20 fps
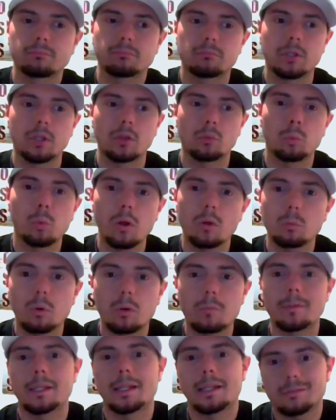there's one
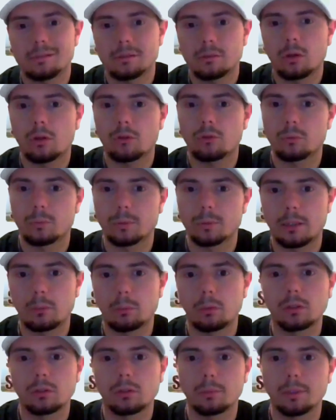woman that she lost to in that
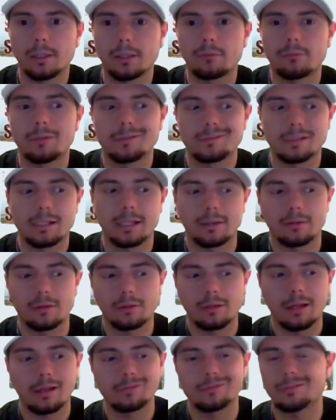welterweight division. That's
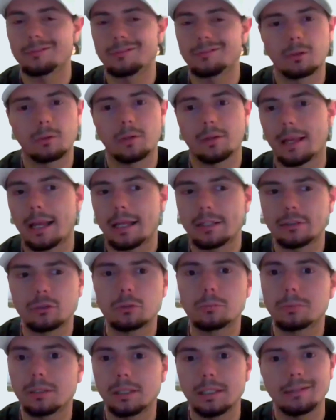Natasha Jonas. I
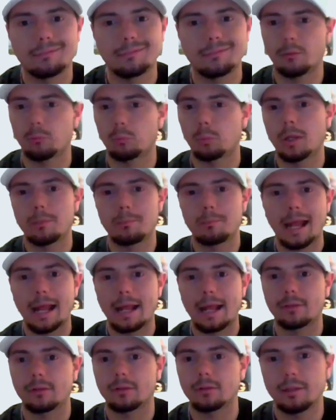do believe she's way
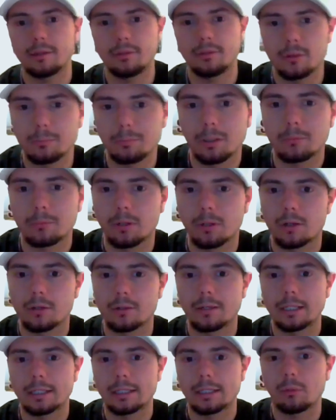past Alicia
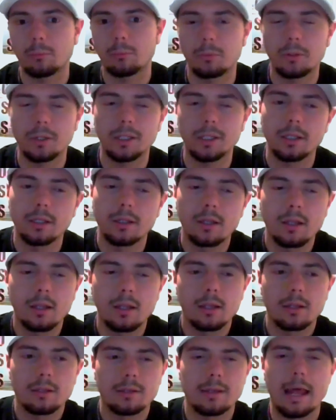Baumgartner at this point.
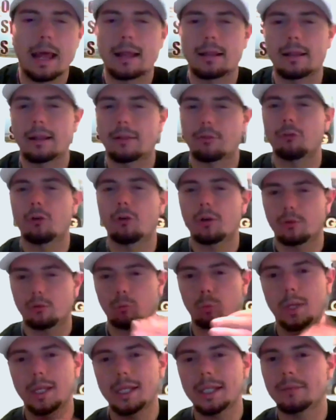Not as far as
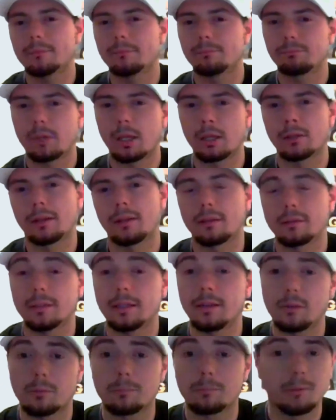weight, unless
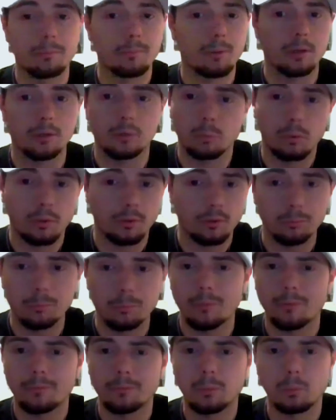Alicia Baumgartner wants to
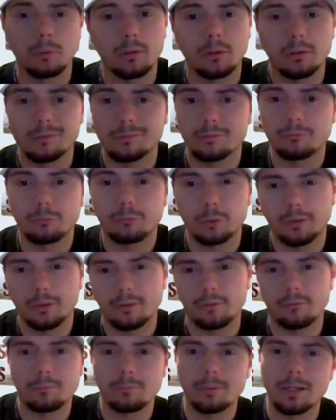move up to
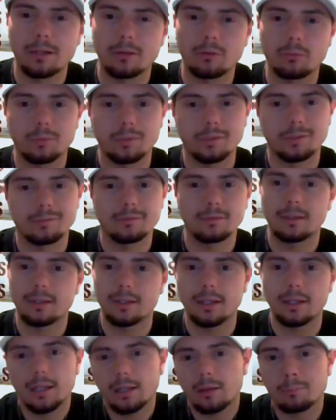147 pounds, which
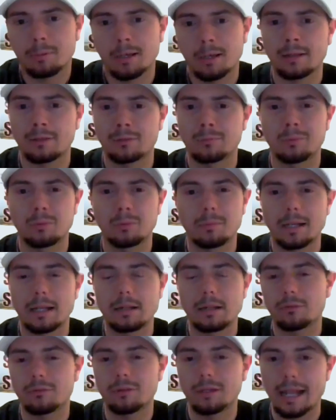it's possible, but I
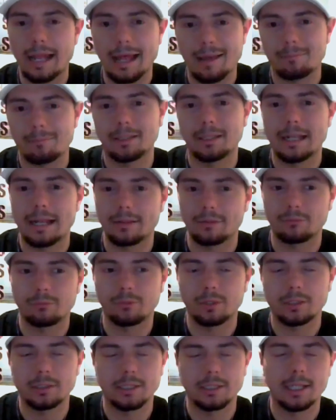don't see that happening as of
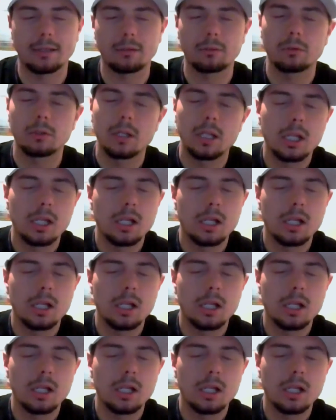right now.